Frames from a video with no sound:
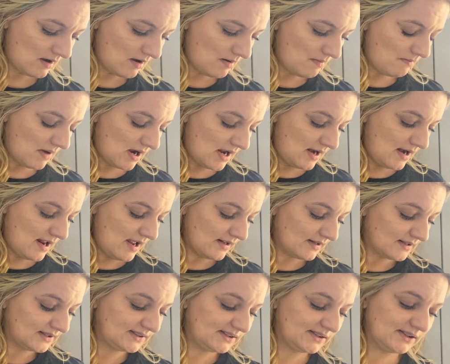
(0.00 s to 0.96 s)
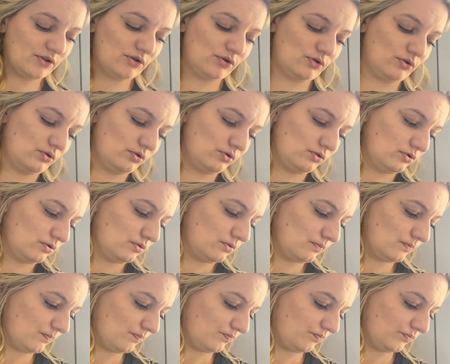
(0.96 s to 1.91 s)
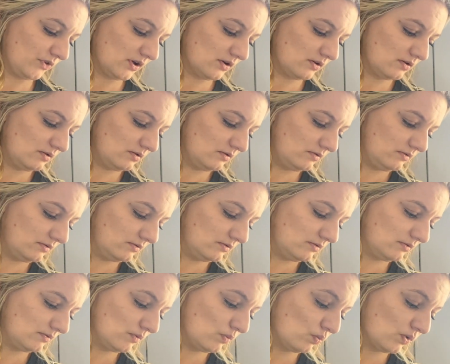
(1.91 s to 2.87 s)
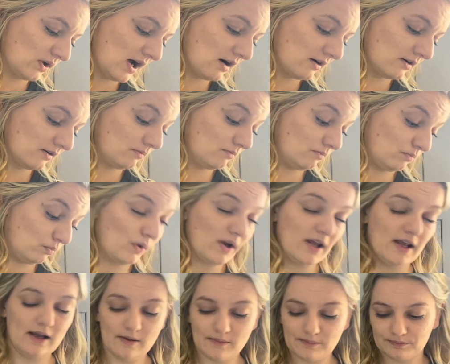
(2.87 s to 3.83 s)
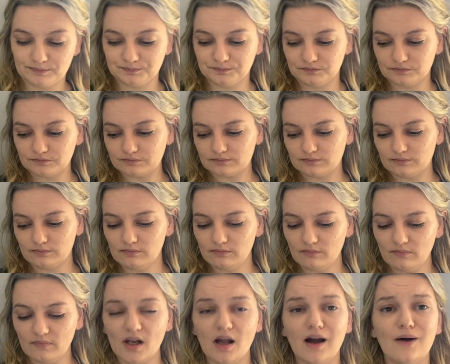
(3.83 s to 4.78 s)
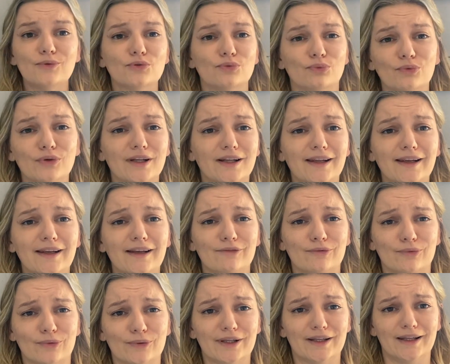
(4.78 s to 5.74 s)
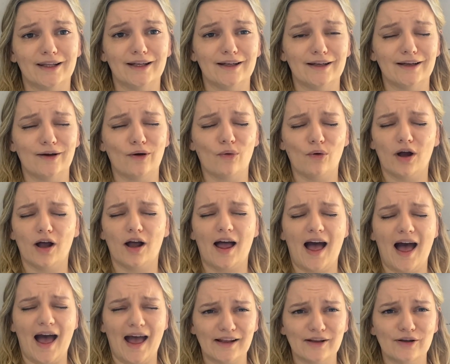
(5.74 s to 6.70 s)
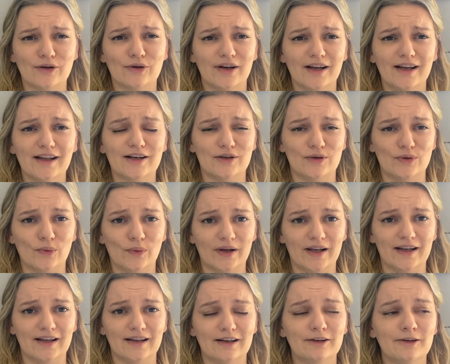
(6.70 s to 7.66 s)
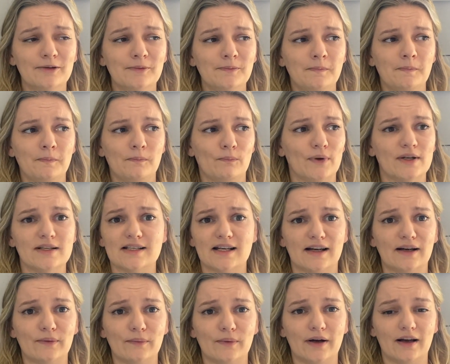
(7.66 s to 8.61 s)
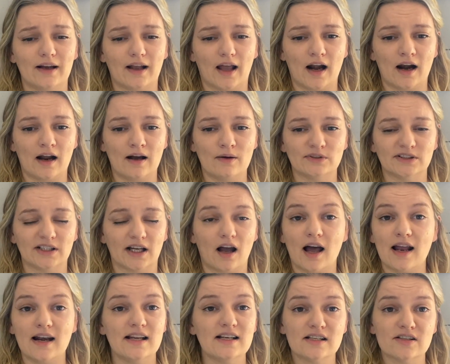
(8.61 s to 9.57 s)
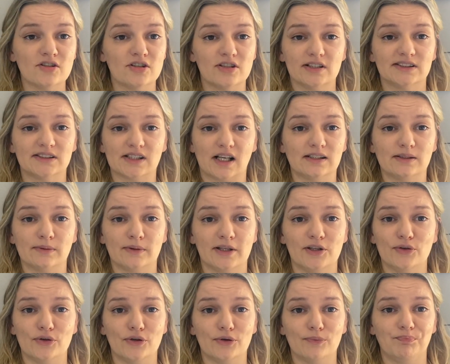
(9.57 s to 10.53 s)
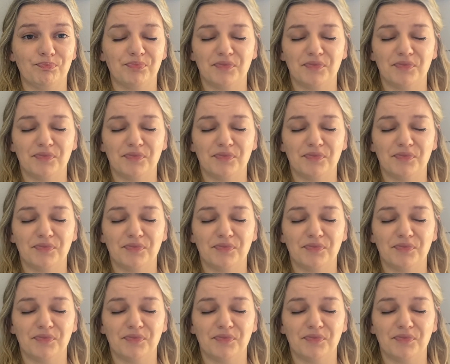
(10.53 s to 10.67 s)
My next current whip, I was really, really angry and annoyed one day at work, and I was like, I need to start something new.